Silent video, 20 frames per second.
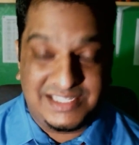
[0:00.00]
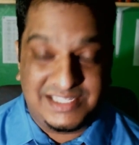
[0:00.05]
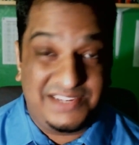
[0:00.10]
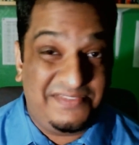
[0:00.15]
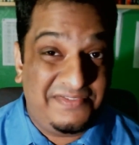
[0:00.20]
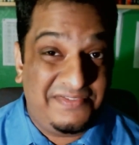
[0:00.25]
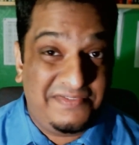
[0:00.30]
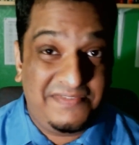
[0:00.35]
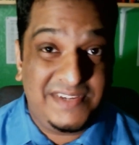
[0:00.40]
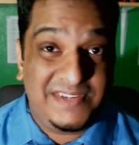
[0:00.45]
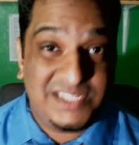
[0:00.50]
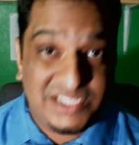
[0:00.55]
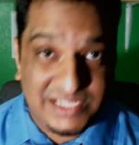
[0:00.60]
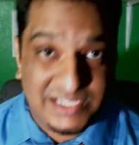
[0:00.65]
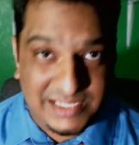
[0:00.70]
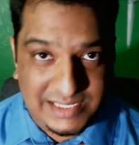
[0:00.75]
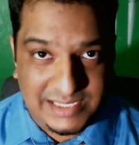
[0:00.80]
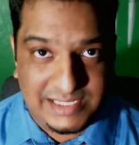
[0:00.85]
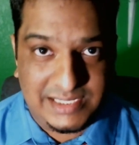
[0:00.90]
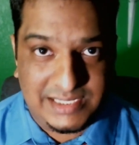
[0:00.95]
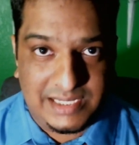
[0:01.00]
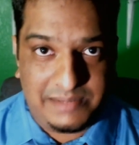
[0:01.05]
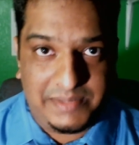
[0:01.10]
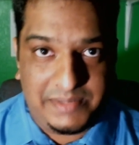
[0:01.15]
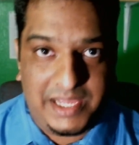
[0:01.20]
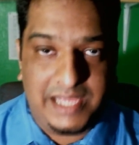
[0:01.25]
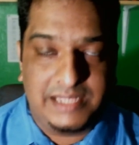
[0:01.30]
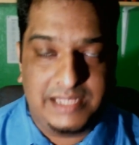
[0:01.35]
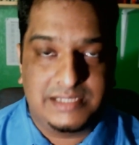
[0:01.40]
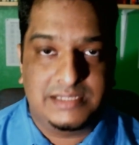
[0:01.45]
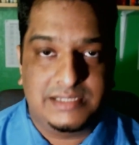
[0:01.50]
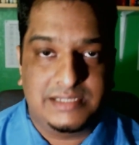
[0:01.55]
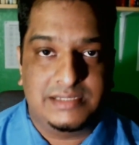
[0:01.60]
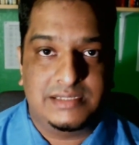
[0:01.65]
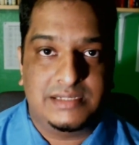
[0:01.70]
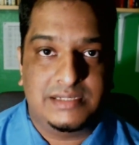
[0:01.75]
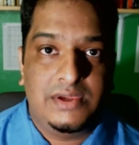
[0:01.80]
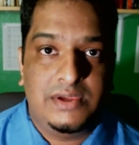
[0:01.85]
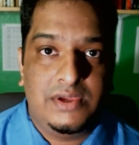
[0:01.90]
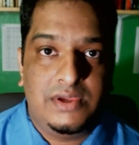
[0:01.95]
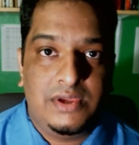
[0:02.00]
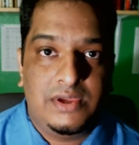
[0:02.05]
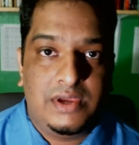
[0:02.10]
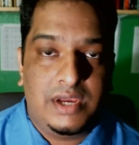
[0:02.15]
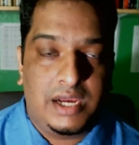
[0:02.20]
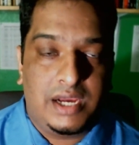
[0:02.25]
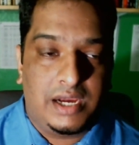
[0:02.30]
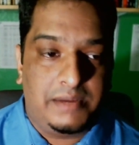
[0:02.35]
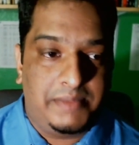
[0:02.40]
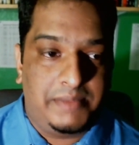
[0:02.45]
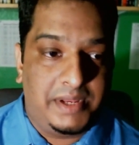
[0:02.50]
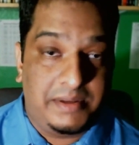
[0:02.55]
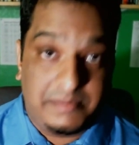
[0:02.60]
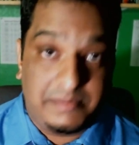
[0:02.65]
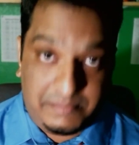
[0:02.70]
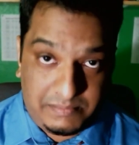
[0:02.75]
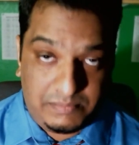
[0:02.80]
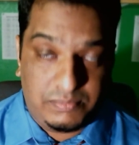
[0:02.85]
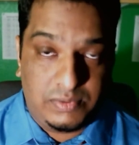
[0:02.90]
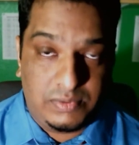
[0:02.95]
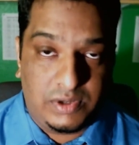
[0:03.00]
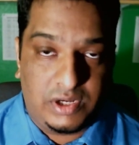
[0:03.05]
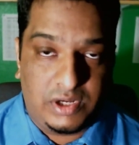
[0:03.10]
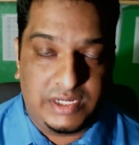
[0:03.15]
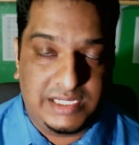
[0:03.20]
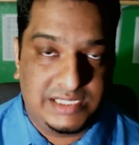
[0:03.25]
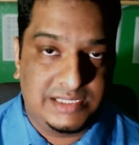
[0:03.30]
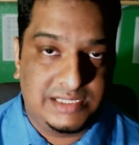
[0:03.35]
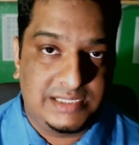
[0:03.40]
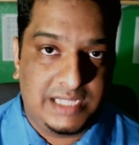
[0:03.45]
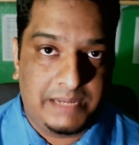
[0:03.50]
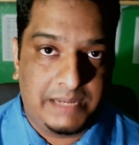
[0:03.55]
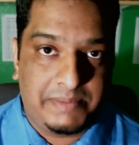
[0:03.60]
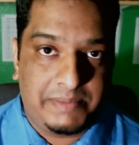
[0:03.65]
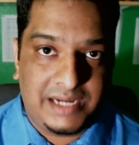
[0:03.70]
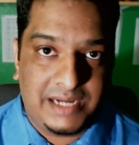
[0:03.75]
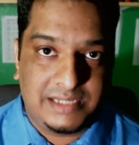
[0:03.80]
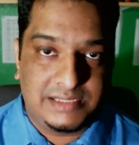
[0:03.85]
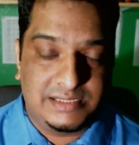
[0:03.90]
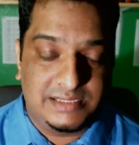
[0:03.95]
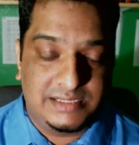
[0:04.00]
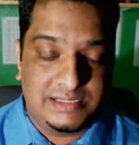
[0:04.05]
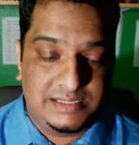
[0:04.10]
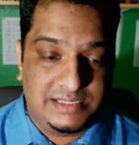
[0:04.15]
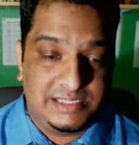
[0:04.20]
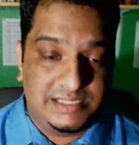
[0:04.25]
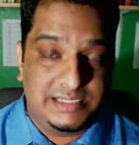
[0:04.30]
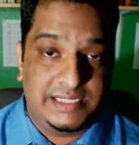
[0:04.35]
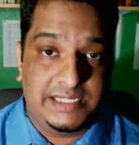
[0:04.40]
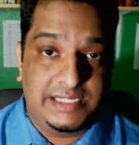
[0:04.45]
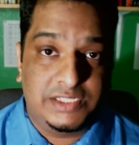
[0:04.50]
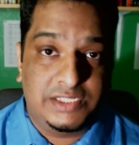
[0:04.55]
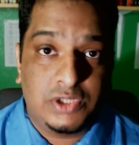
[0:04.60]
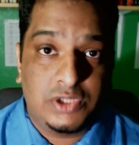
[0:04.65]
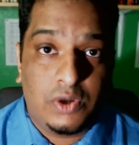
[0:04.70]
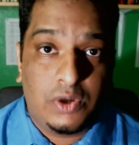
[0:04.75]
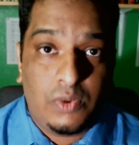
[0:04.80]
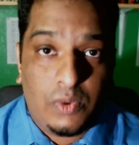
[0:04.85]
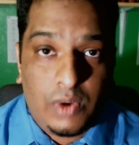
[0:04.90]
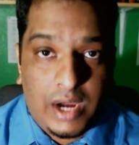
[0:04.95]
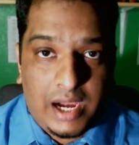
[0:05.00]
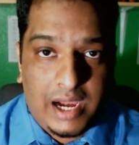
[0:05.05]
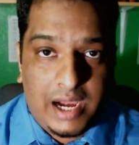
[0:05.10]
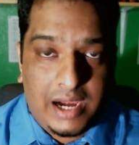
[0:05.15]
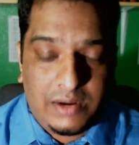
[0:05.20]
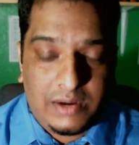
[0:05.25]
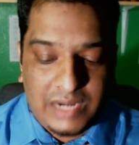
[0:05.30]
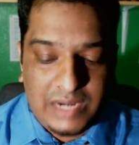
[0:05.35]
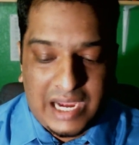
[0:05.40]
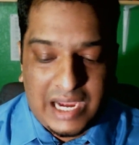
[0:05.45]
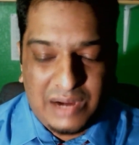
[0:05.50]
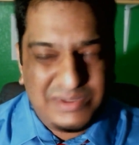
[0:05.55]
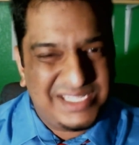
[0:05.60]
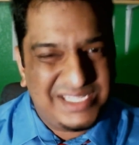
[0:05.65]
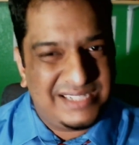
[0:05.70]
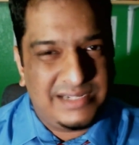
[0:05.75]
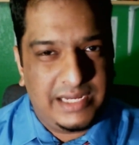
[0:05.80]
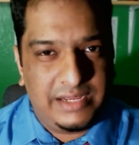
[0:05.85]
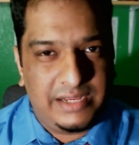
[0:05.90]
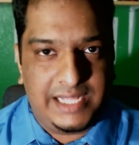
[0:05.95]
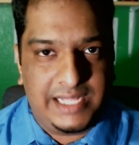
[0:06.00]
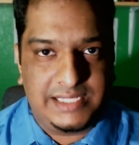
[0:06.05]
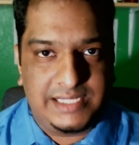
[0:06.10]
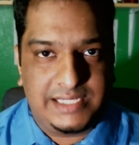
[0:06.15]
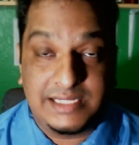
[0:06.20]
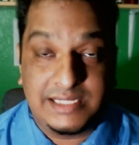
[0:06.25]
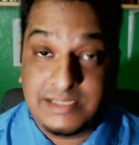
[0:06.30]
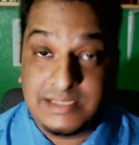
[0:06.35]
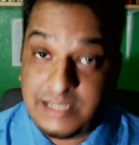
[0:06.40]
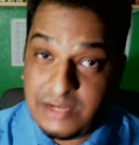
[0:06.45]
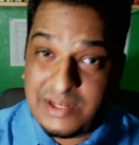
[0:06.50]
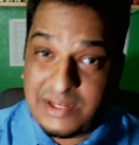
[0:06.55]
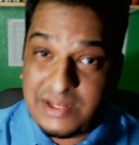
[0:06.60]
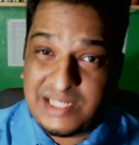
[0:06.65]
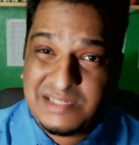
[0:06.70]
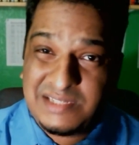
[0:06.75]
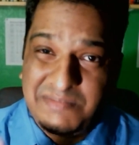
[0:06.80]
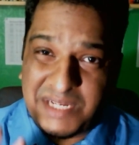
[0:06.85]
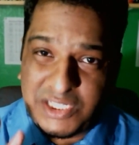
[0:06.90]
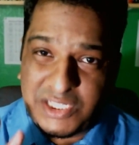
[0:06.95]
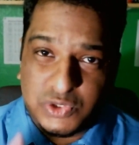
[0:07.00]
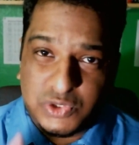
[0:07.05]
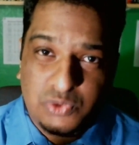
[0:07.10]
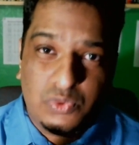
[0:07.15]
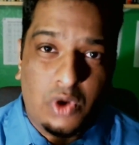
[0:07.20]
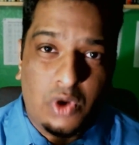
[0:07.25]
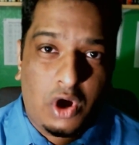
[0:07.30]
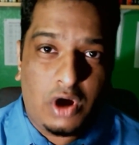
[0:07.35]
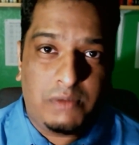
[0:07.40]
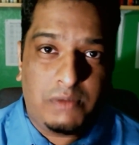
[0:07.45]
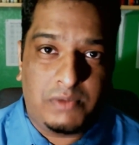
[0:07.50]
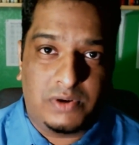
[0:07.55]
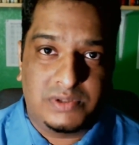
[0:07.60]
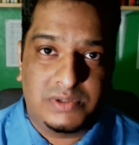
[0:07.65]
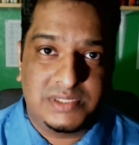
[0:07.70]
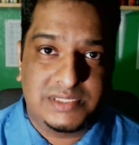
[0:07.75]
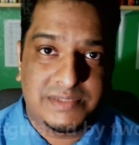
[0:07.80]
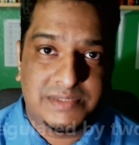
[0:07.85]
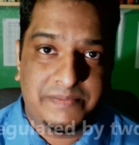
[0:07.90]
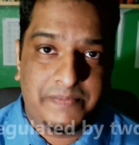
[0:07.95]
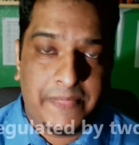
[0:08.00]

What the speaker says: deficient in some cases in conditions like Parkinson's disease. So how is it regulated? It's regulated by two hormones.